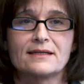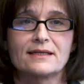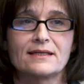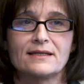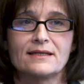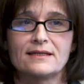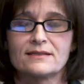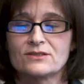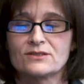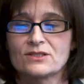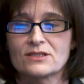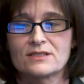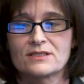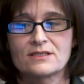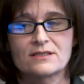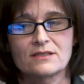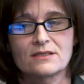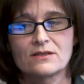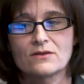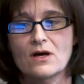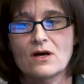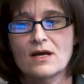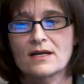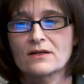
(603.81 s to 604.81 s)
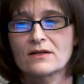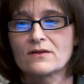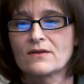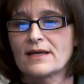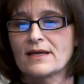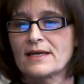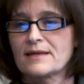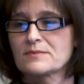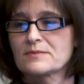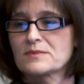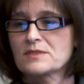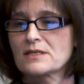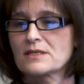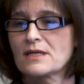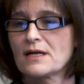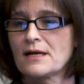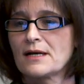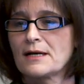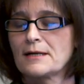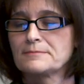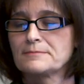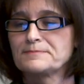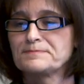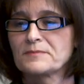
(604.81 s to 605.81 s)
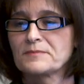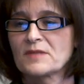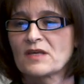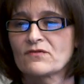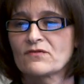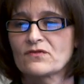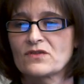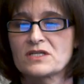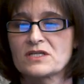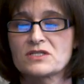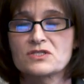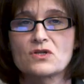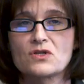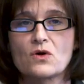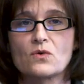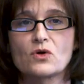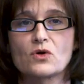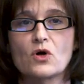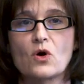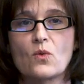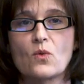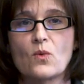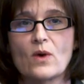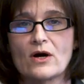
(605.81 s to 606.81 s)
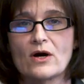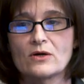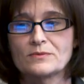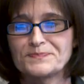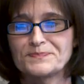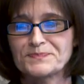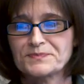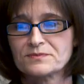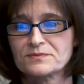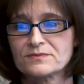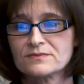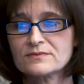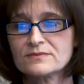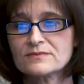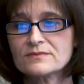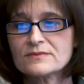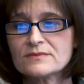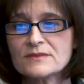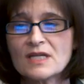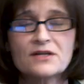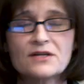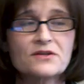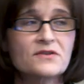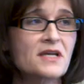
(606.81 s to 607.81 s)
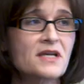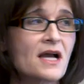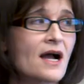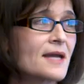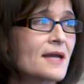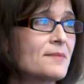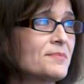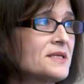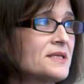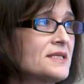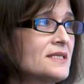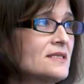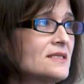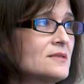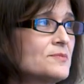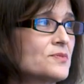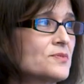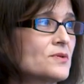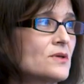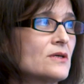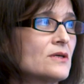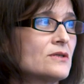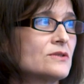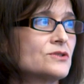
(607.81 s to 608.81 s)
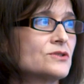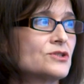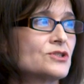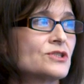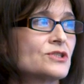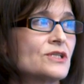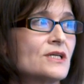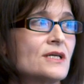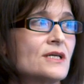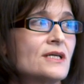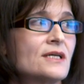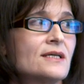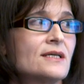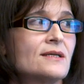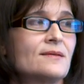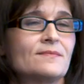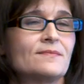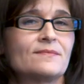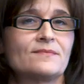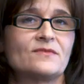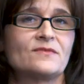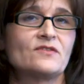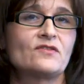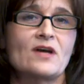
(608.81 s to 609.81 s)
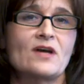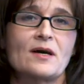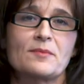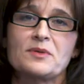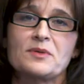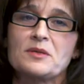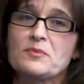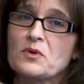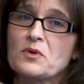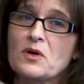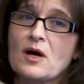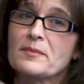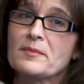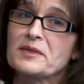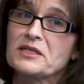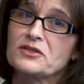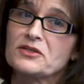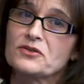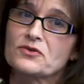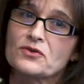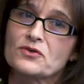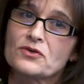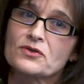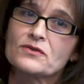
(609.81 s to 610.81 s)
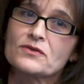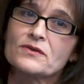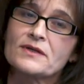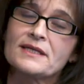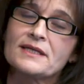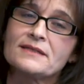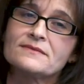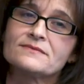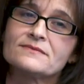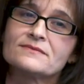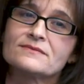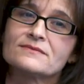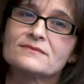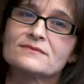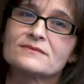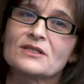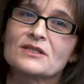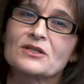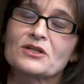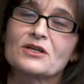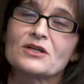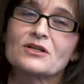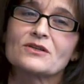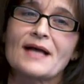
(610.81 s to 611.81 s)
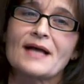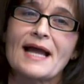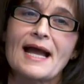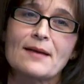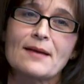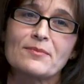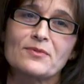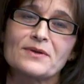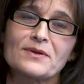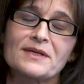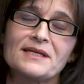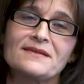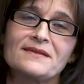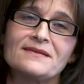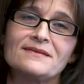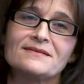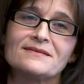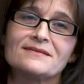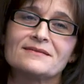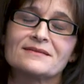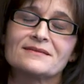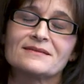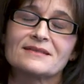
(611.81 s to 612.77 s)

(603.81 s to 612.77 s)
again, just a lot of claims if things don't go well. Under the IPD approach, you've got people coming in early. They're collaborating